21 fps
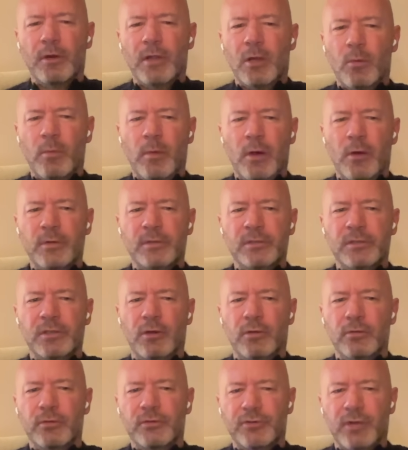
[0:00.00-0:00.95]
out about his
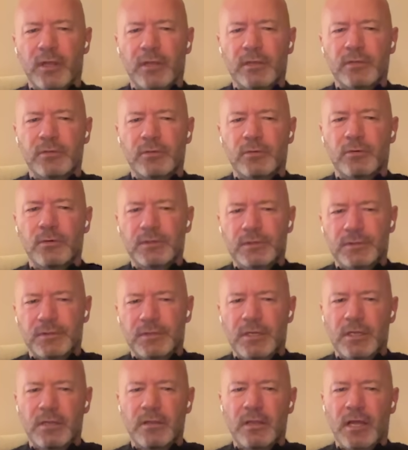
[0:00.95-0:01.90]
contract talks,
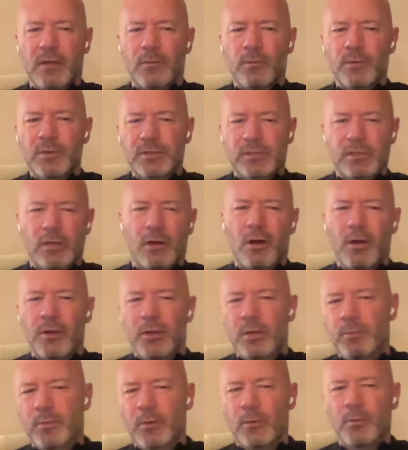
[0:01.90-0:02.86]
saying that we
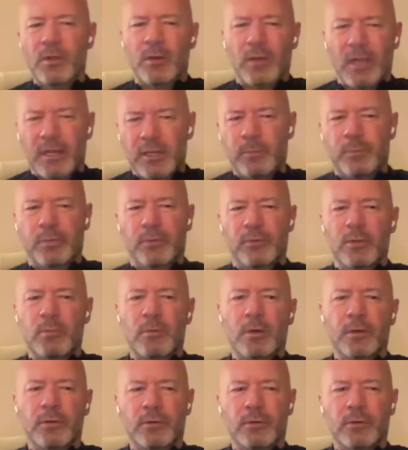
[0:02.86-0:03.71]
started, but we had to put them on